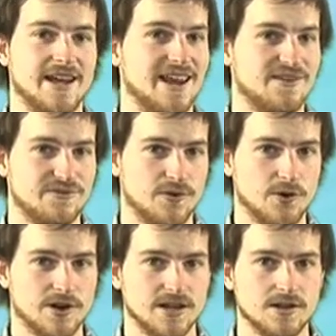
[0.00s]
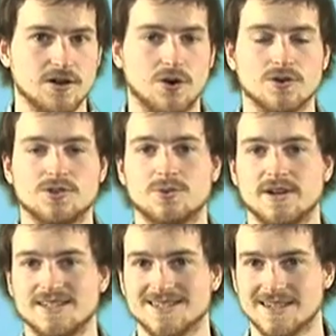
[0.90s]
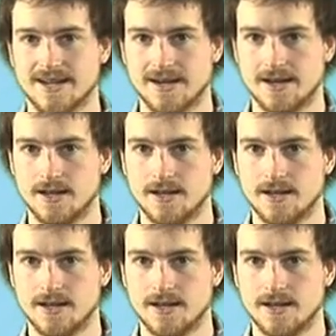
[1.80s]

8:40 or 20 to 9.